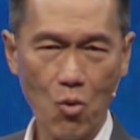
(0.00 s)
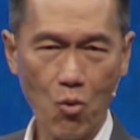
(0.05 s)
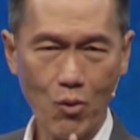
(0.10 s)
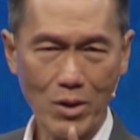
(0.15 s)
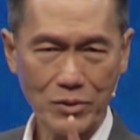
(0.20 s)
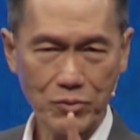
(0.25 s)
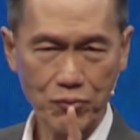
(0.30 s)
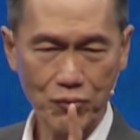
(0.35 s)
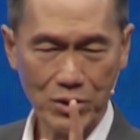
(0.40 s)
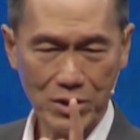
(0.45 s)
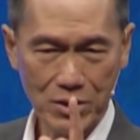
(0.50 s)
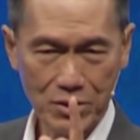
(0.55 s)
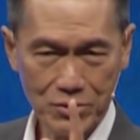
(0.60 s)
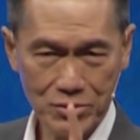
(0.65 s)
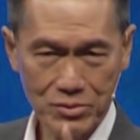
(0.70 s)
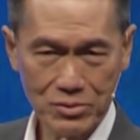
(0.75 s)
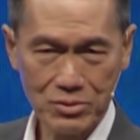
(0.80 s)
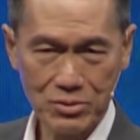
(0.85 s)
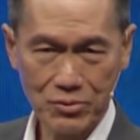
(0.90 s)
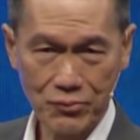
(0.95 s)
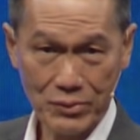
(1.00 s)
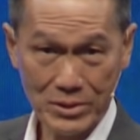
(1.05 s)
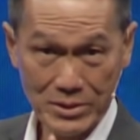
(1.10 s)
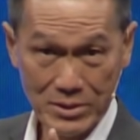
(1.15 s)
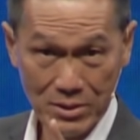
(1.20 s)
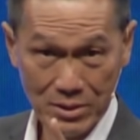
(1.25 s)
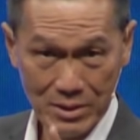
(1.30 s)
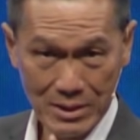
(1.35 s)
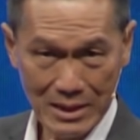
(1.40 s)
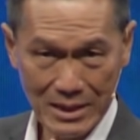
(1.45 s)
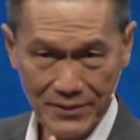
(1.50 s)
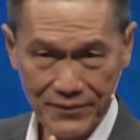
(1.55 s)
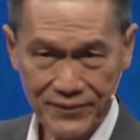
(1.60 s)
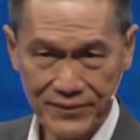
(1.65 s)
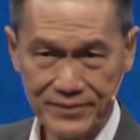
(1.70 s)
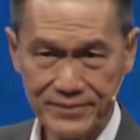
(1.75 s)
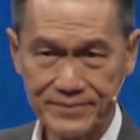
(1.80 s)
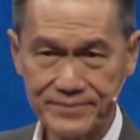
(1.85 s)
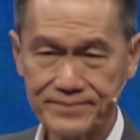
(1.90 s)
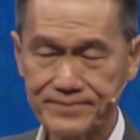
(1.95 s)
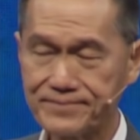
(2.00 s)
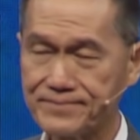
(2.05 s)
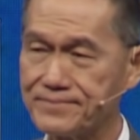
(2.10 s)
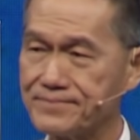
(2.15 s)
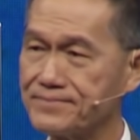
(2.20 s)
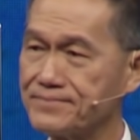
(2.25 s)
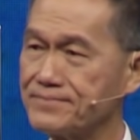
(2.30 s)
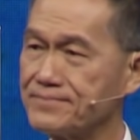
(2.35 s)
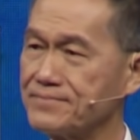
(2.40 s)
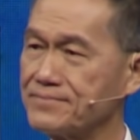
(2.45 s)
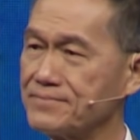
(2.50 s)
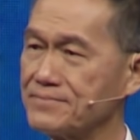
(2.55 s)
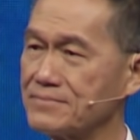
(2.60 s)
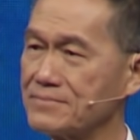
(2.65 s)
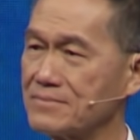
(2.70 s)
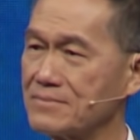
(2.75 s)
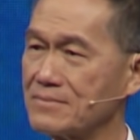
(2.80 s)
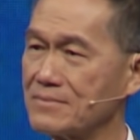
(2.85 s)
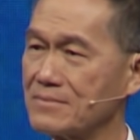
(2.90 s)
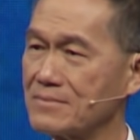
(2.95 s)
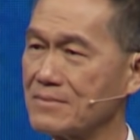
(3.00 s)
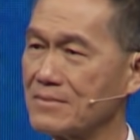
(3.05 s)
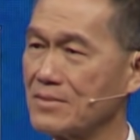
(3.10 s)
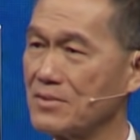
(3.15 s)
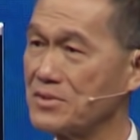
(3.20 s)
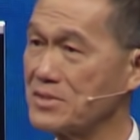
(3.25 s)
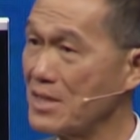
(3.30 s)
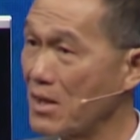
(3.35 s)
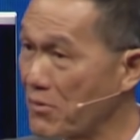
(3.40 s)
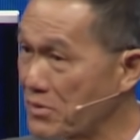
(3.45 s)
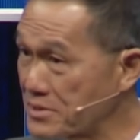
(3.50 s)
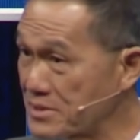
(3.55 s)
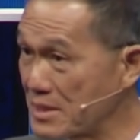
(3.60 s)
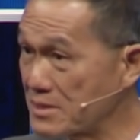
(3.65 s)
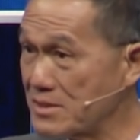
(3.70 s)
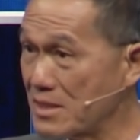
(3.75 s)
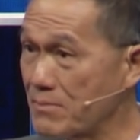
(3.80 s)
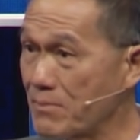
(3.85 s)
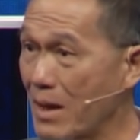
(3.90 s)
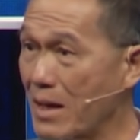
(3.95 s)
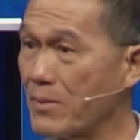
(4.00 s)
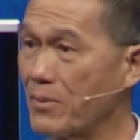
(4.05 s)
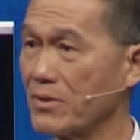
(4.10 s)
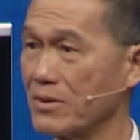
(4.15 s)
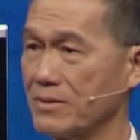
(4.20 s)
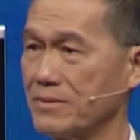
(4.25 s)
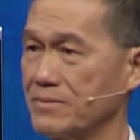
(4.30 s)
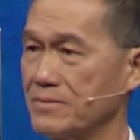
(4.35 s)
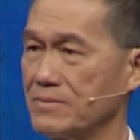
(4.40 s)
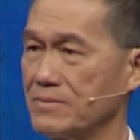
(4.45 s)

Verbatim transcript: what will you do with your life? You see, I was teaching Bible.